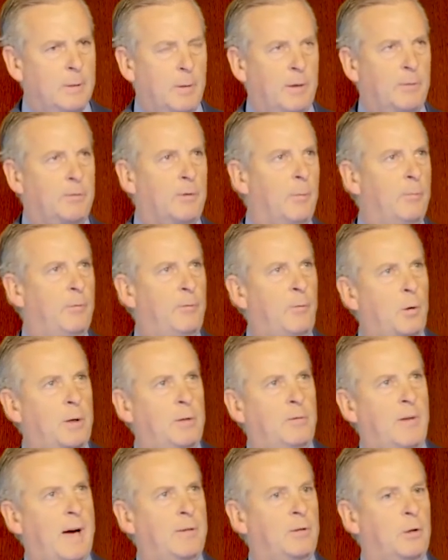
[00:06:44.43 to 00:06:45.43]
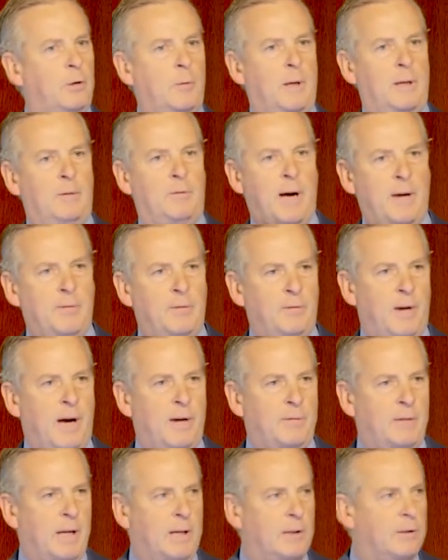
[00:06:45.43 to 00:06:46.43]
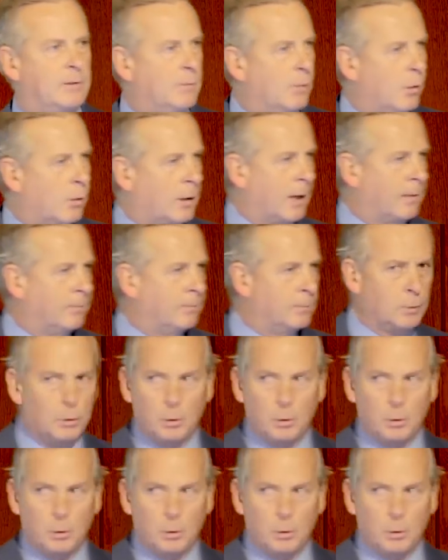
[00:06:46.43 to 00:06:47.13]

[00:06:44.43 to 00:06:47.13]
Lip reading: went from 45 to 25 in 5 days. Okay,